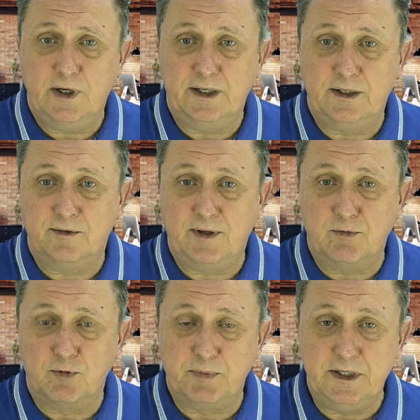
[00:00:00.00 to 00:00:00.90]
and there
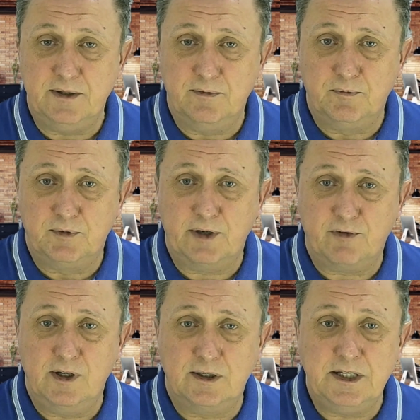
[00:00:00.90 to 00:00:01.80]
will be
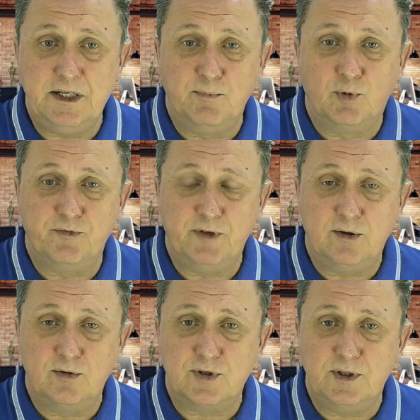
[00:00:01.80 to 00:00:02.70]
definitely more
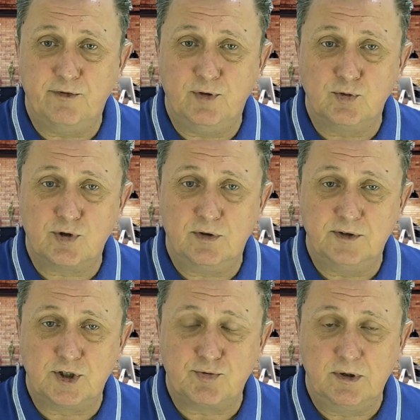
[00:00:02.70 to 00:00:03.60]
videos in the future on
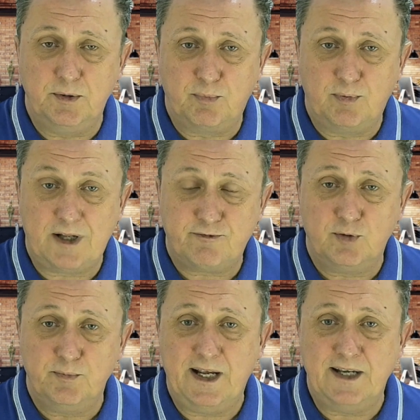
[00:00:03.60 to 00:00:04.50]
the Trillant
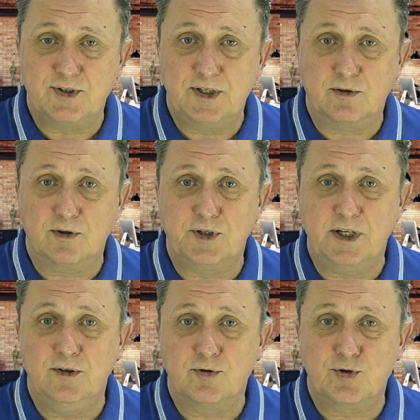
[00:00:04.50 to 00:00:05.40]
platform as it
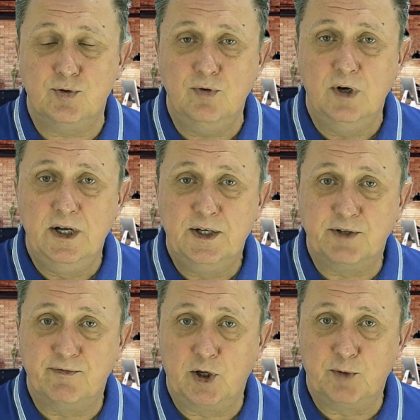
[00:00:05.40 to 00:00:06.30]
continues to
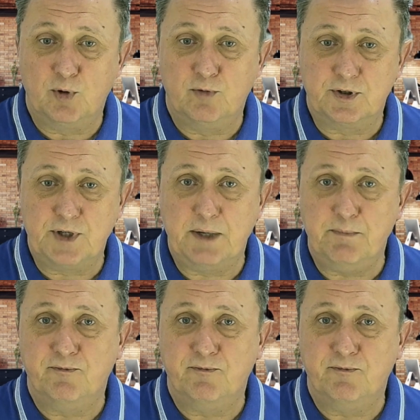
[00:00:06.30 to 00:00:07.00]
develop over time.